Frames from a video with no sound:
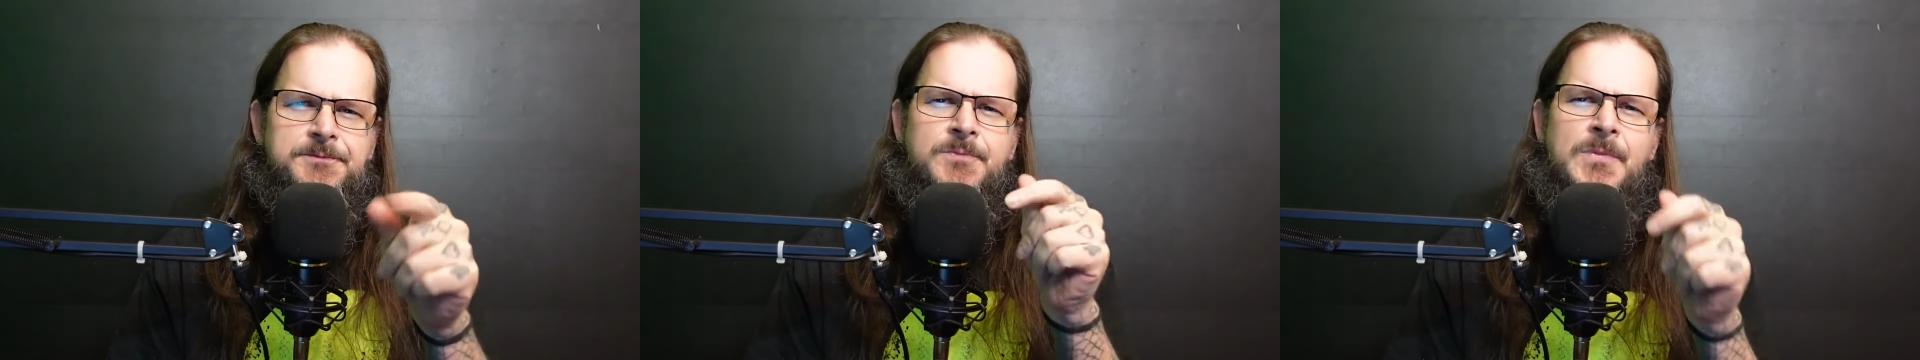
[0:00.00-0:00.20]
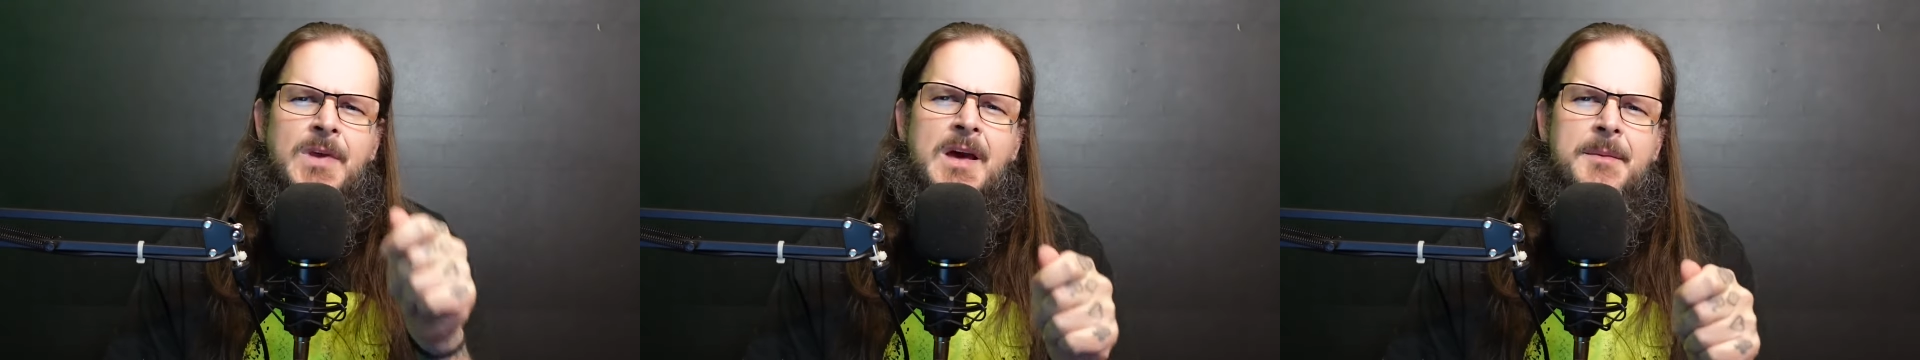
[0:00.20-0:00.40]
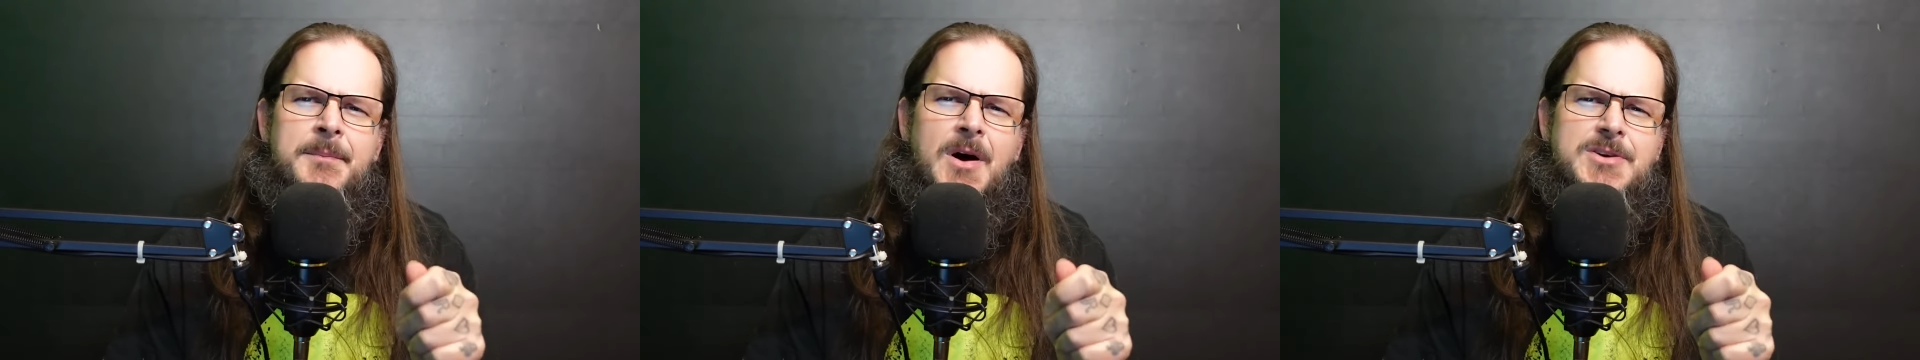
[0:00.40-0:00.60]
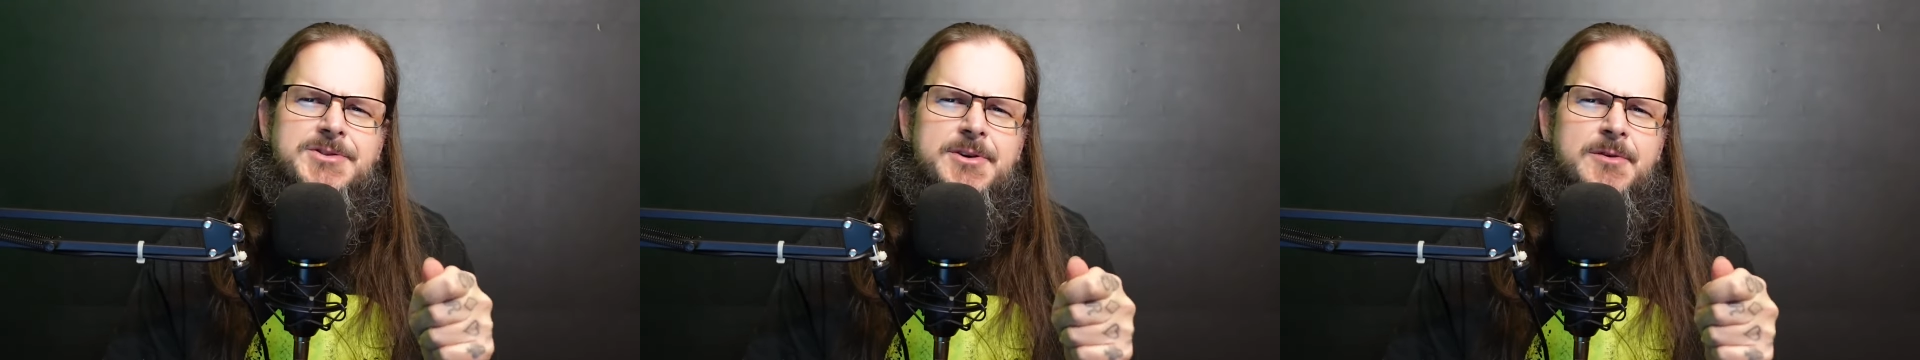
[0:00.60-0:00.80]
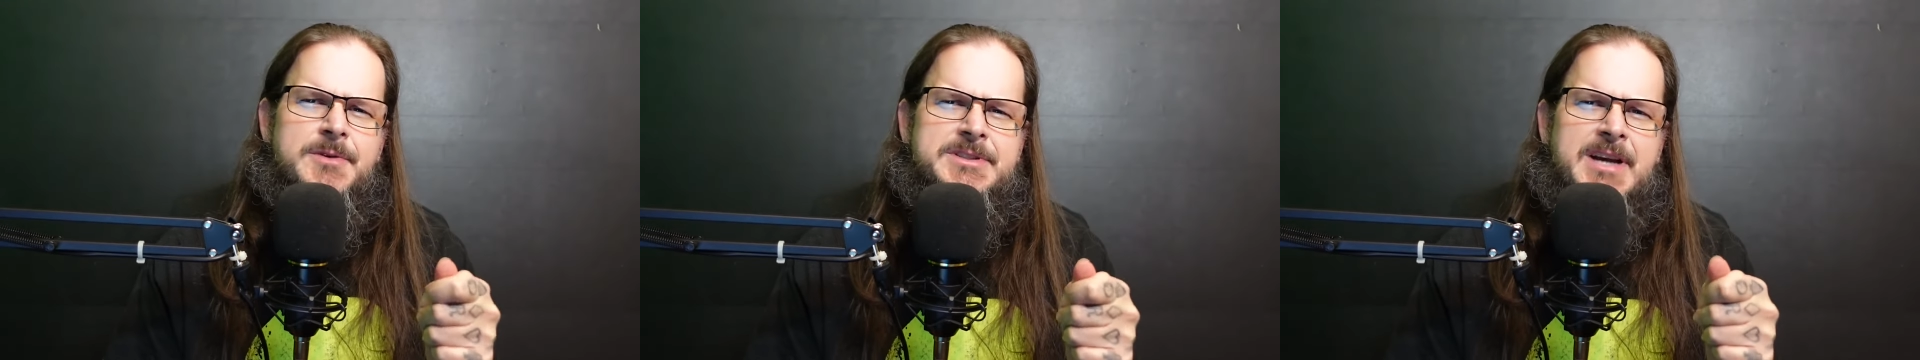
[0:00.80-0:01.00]
I'm also
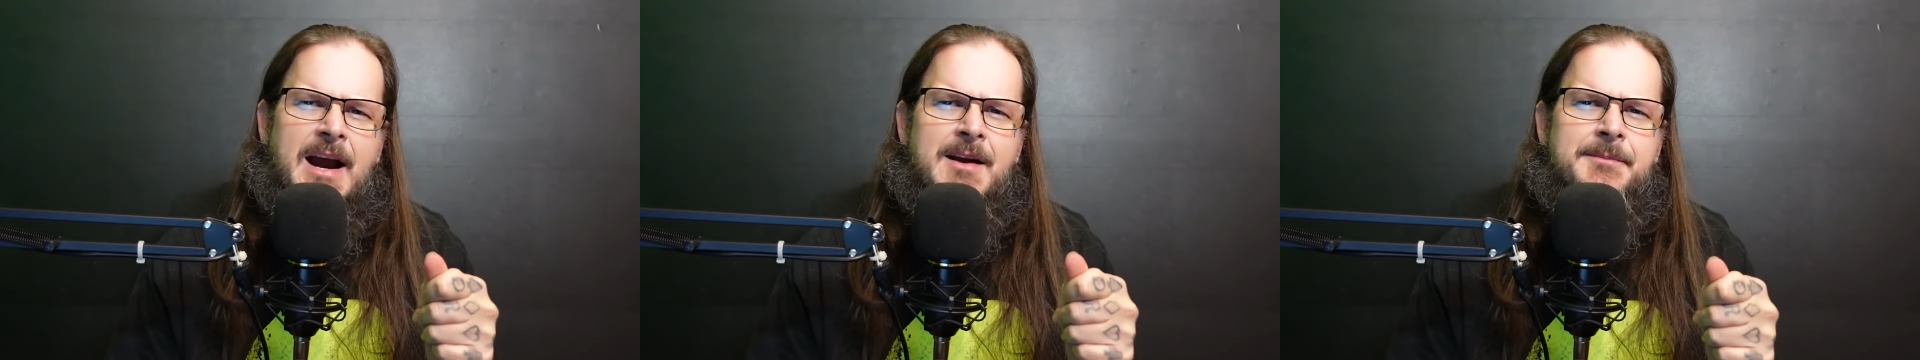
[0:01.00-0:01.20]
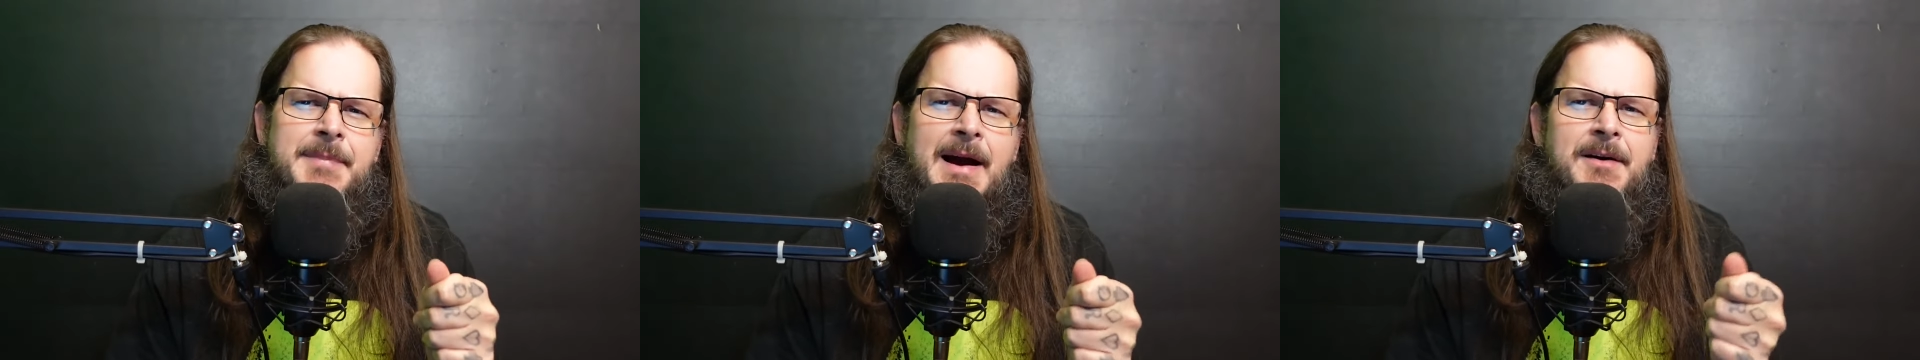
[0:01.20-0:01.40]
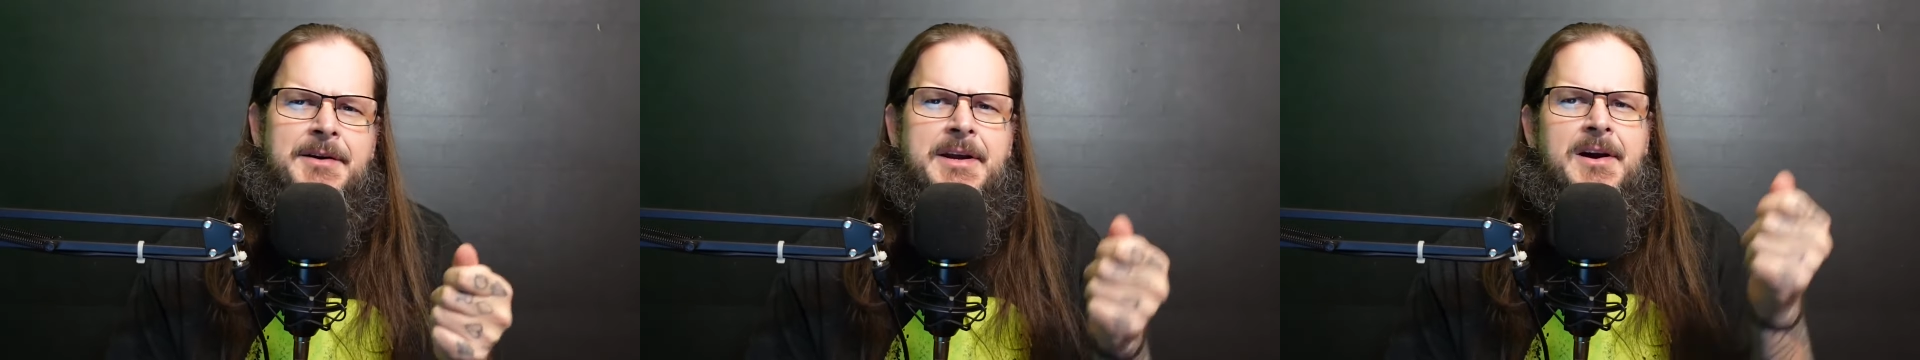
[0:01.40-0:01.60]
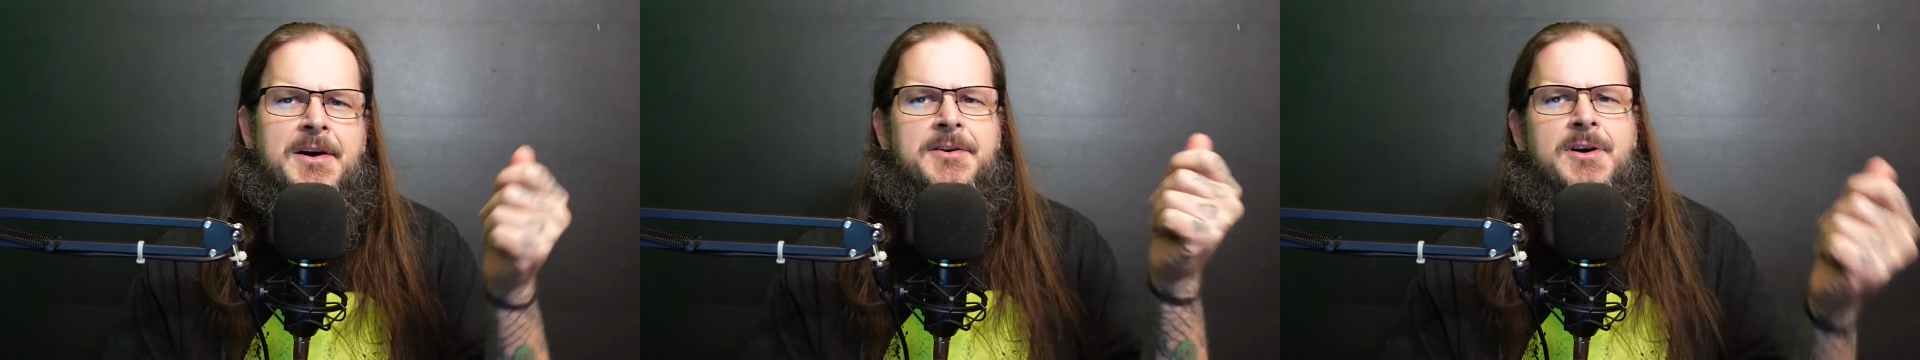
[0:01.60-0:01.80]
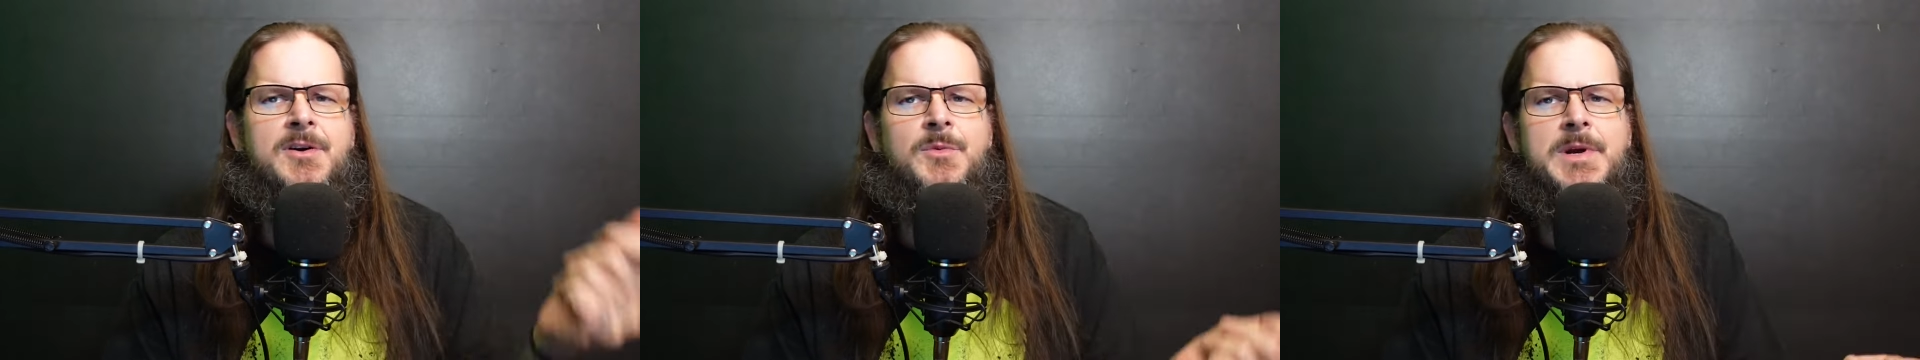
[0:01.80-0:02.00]
a retired bounty
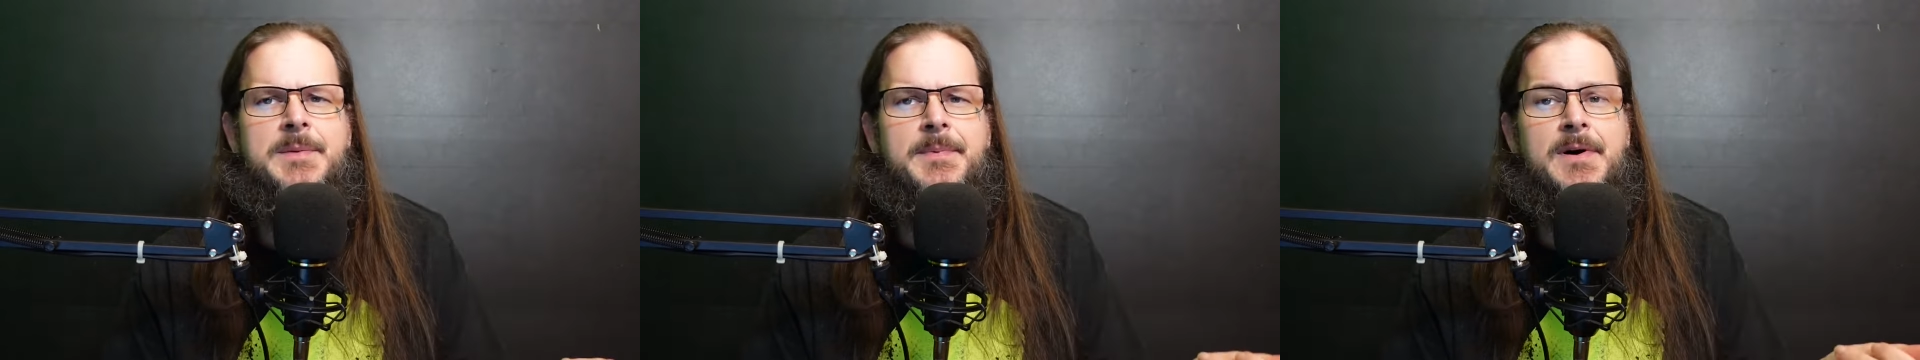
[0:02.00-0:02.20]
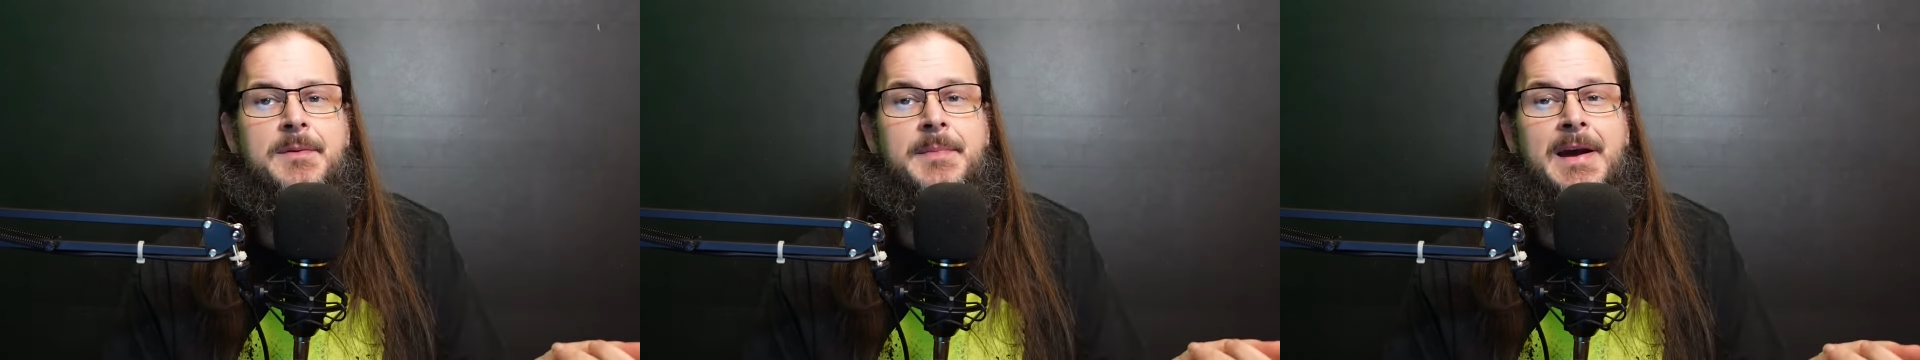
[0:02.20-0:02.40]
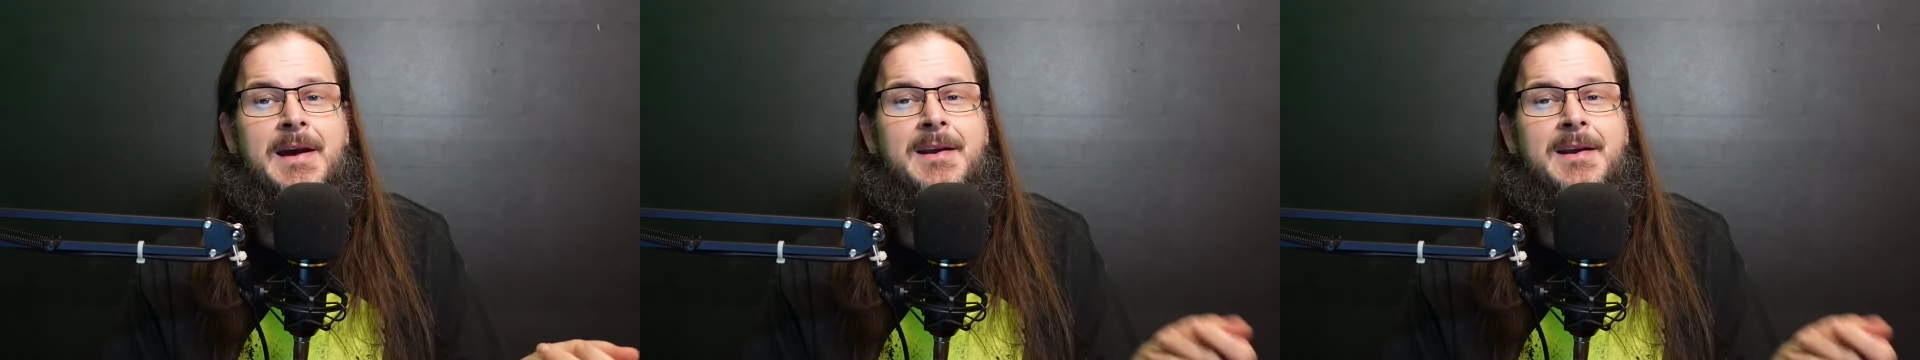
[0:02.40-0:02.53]
hunter and repo man,